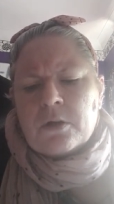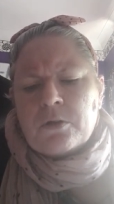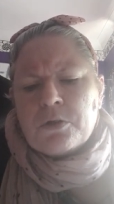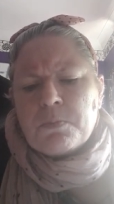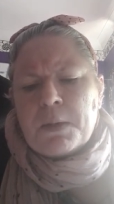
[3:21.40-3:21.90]

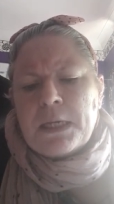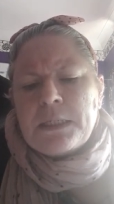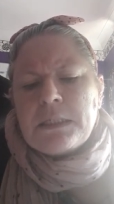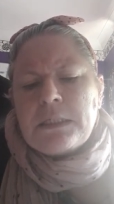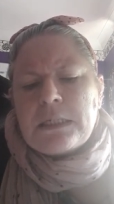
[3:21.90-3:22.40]
Does
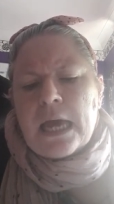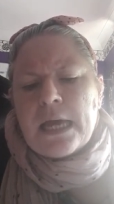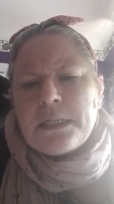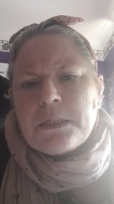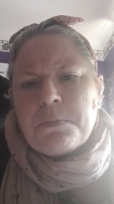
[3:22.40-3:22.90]
Peter
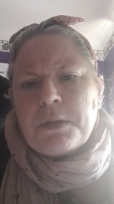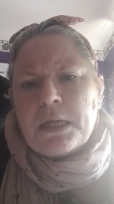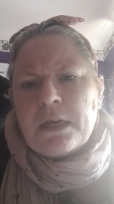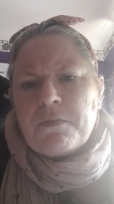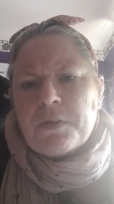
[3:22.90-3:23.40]
dare to
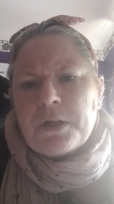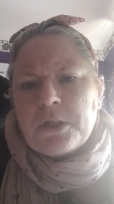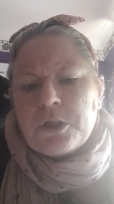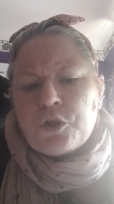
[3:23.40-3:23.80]
believe that it's